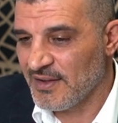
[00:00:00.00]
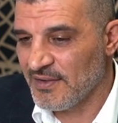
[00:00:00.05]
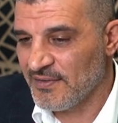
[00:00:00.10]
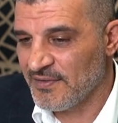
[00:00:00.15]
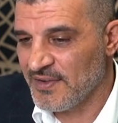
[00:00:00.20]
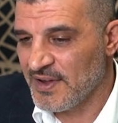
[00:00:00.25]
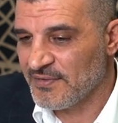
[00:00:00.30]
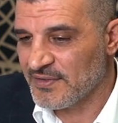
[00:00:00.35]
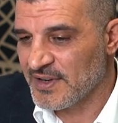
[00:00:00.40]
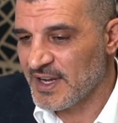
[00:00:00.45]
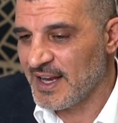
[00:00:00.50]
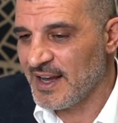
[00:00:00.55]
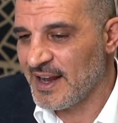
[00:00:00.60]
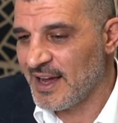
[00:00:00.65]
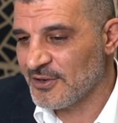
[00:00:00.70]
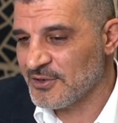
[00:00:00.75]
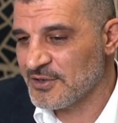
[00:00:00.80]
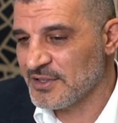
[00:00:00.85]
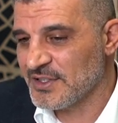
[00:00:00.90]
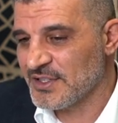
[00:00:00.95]

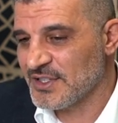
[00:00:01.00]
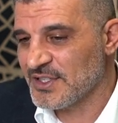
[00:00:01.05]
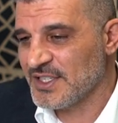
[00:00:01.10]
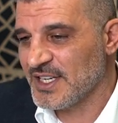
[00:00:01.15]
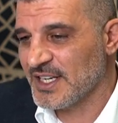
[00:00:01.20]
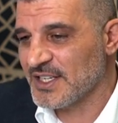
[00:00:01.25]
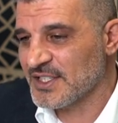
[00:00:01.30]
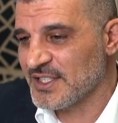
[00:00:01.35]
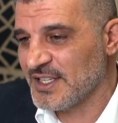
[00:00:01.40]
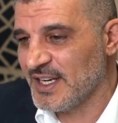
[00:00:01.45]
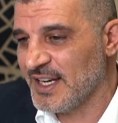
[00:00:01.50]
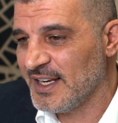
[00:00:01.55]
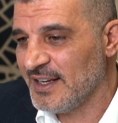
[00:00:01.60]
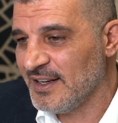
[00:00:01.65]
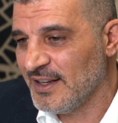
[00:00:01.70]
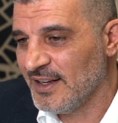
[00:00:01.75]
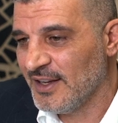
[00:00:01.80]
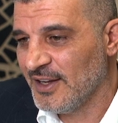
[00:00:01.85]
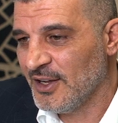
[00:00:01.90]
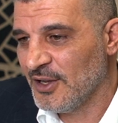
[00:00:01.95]
1,516
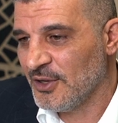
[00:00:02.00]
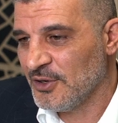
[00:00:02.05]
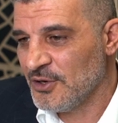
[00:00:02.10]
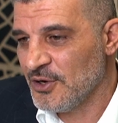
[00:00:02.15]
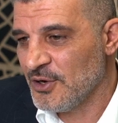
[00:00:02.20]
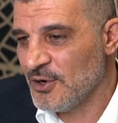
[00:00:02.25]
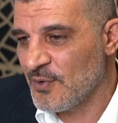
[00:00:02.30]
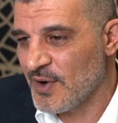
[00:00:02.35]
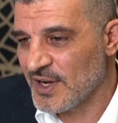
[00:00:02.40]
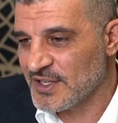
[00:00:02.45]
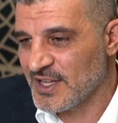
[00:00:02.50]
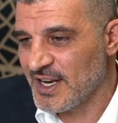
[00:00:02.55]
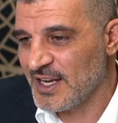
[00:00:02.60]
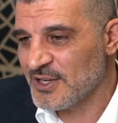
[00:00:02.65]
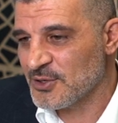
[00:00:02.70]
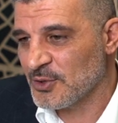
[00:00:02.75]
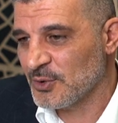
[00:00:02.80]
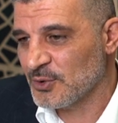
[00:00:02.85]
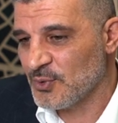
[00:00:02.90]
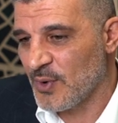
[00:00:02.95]
new
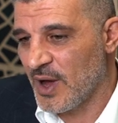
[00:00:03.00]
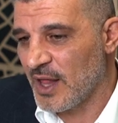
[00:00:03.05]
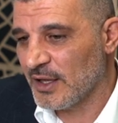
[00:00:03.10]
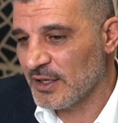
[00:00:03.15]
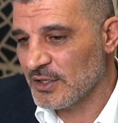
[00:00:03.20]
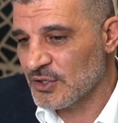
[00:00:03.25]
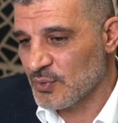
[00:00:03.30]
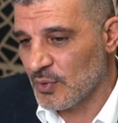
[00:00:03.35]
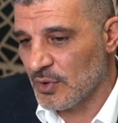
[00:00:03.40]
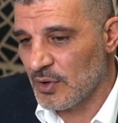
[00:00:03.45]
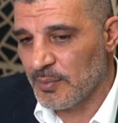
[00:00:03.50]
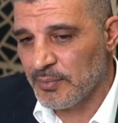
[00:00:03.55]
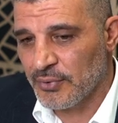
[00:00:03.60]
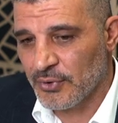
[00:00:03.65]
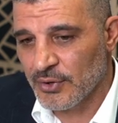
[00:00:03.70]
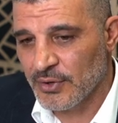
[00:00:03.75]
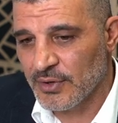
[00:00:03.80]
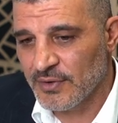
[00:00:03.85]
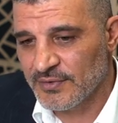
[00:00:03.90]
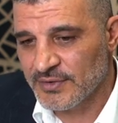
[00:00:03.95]
residential dwellings were
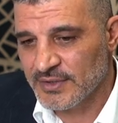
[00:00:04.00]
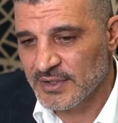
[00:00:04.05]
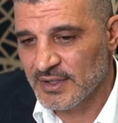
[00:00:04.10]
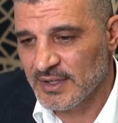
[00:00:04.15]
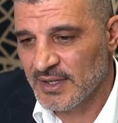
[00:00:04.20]
approved.